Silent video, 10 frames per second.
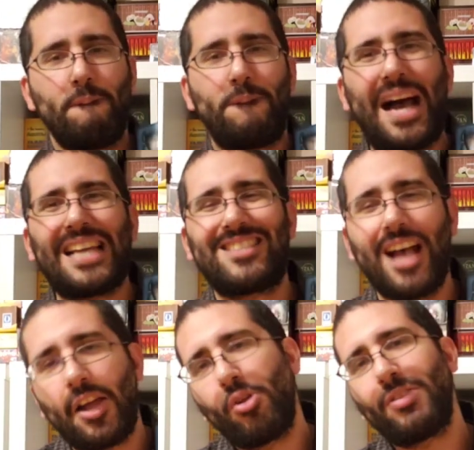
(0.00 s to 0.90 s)
by
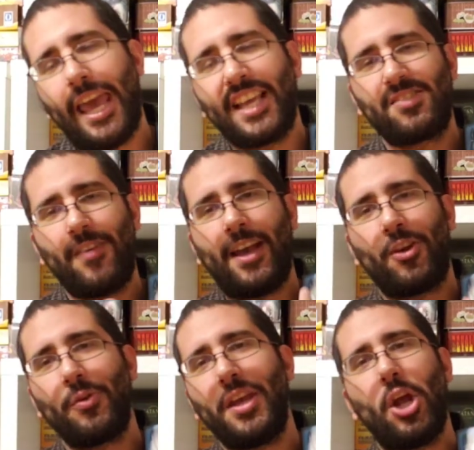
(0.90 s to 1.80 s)
Donald X
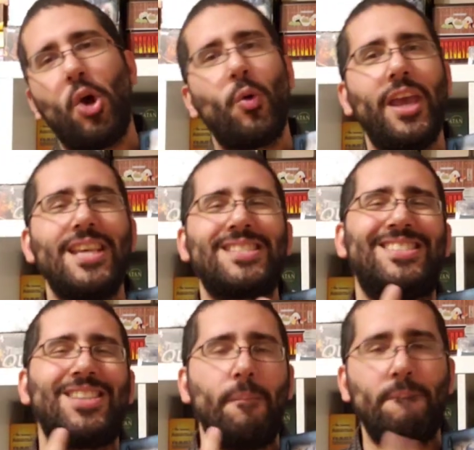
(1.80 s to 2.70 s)
Vaccarino is
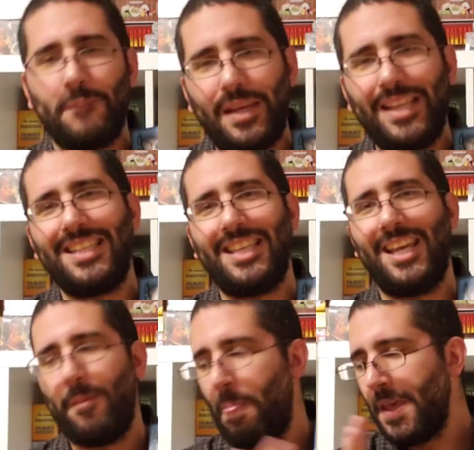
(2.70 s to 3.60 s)

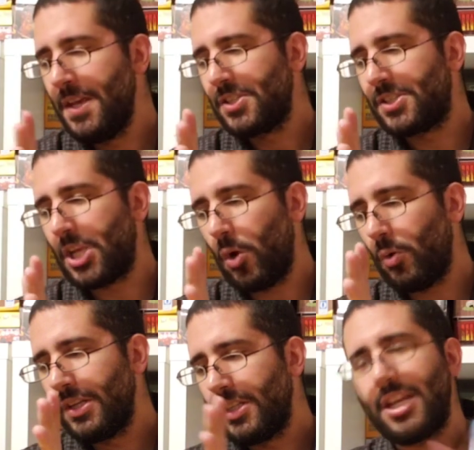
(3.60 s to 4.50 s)
Dominion.
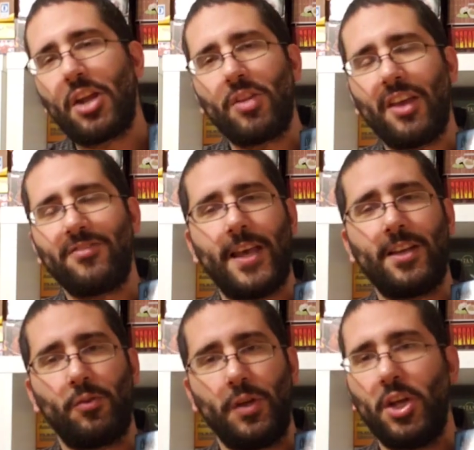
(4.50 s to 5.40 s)
So, Donald X
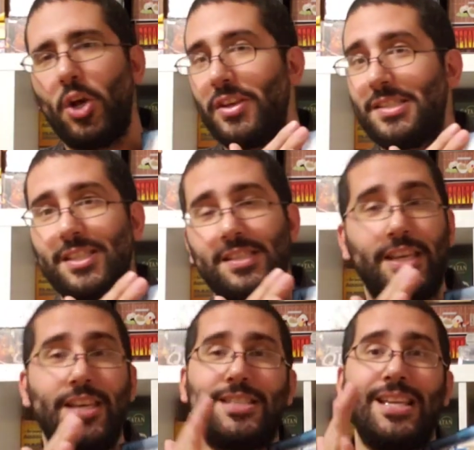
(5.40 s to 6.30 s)
Vaccarino, this is
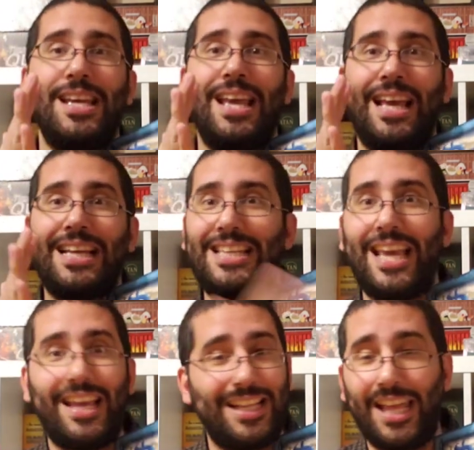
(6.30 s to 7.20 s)
his
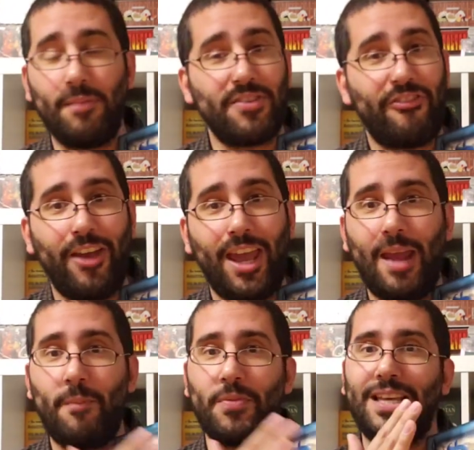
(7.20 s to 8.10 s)
claim to
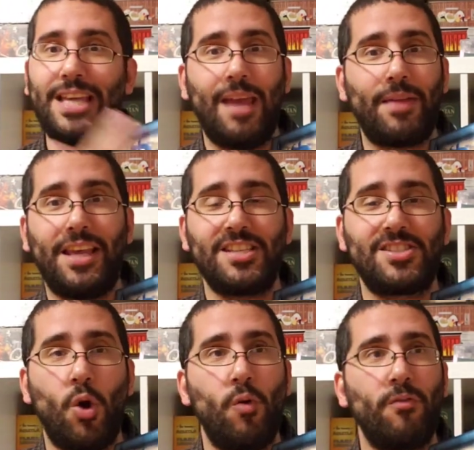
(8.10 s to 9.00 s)
fame, the game that
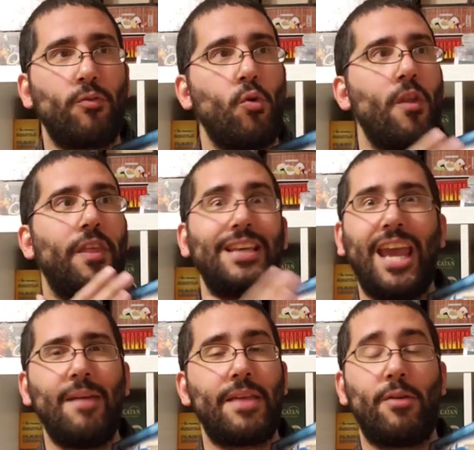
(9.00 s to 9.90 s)
he's known for, the
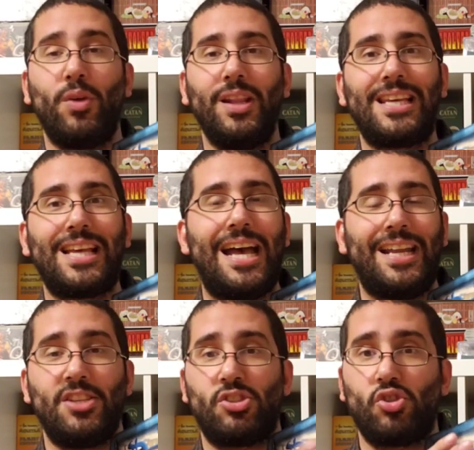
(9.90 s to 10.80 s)
game that really
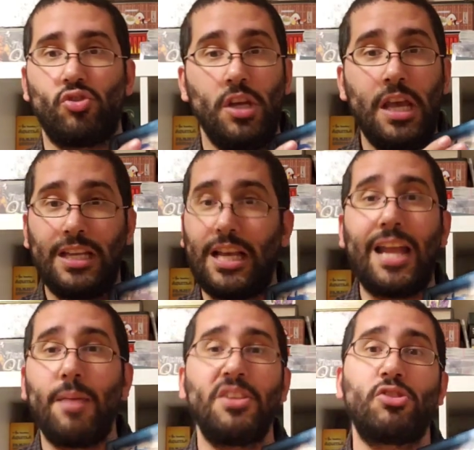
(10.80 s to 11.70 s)
got his
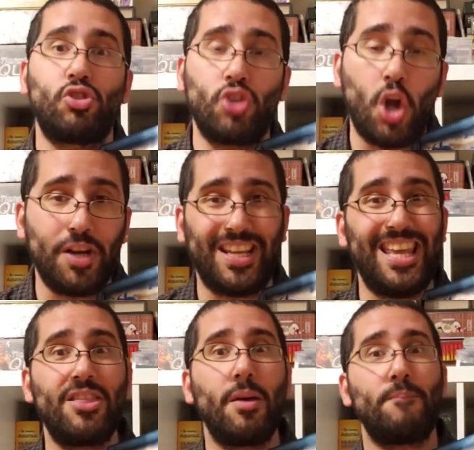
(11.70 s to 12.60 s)
got him his start
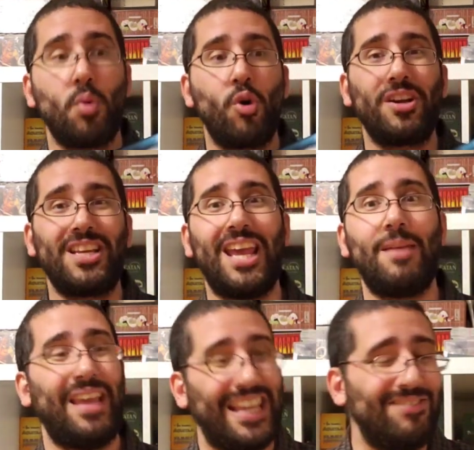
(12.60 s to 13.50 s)
in the board
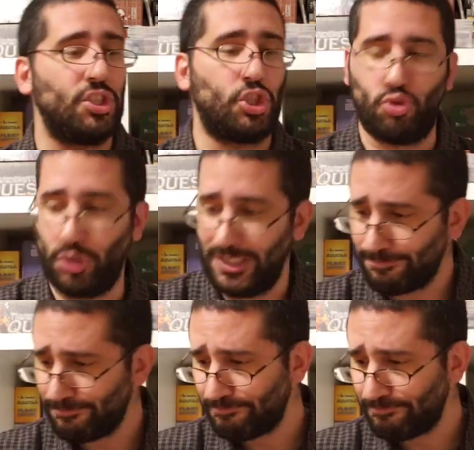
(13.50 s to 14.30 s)
game industry.